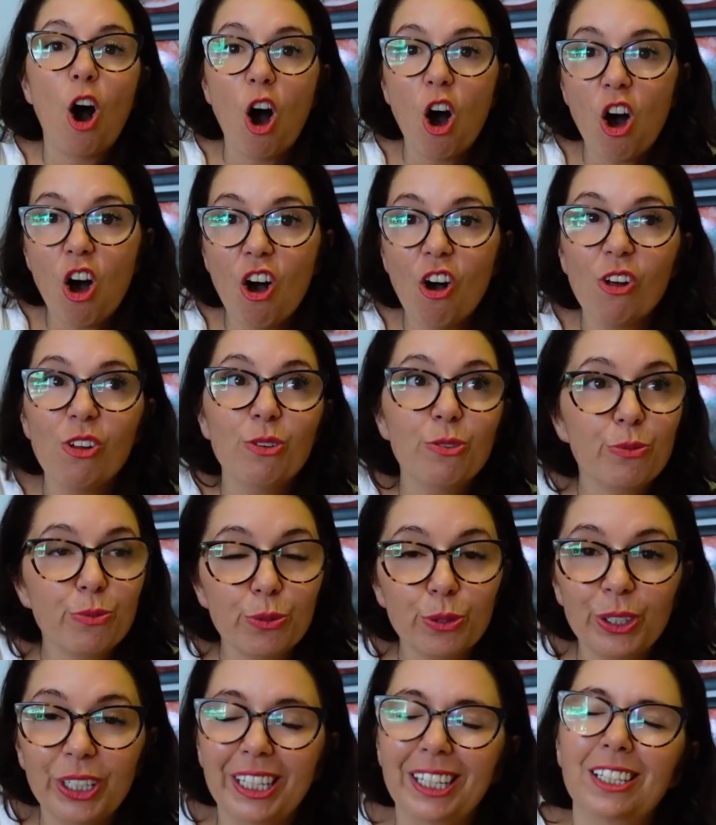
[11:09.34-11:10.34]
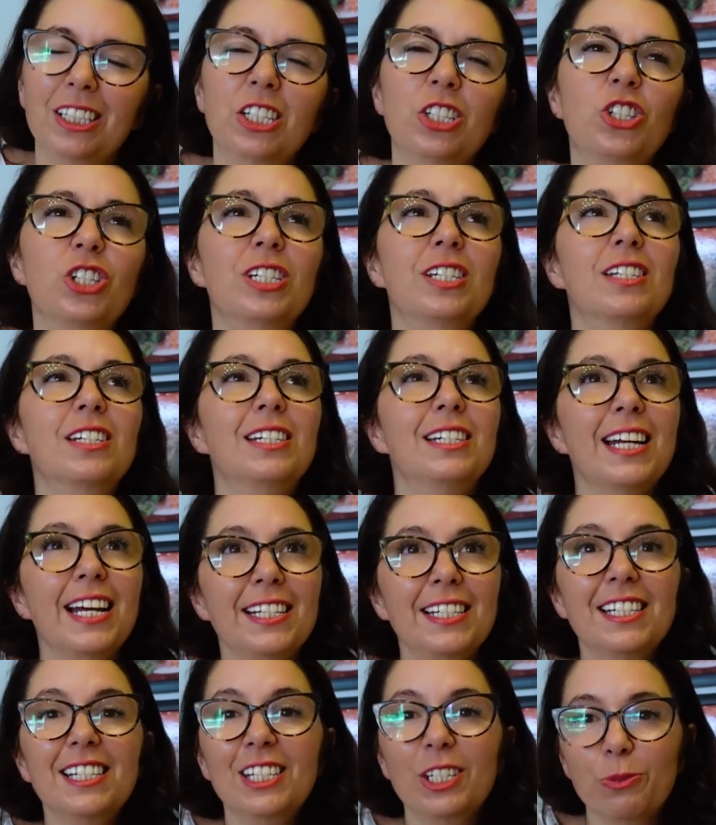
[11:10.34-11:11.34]
all free. Just the
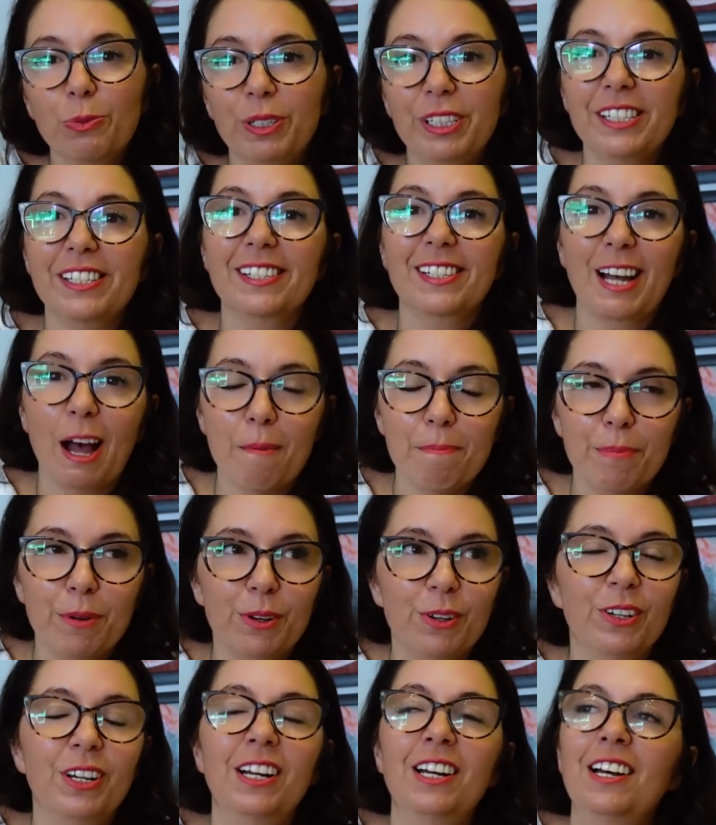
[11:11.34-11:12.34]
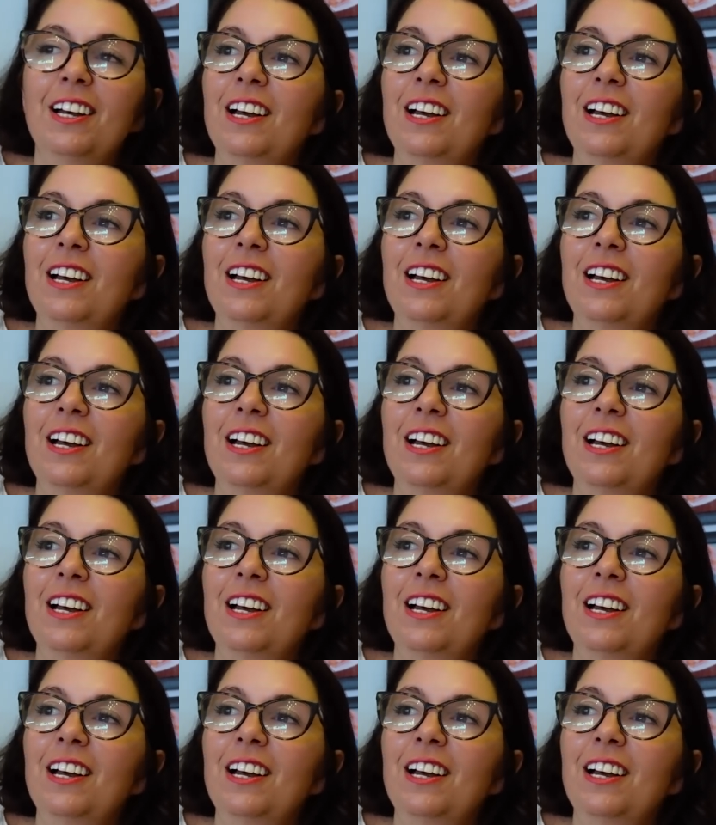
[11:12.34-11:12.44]
nicest, sweetest couple.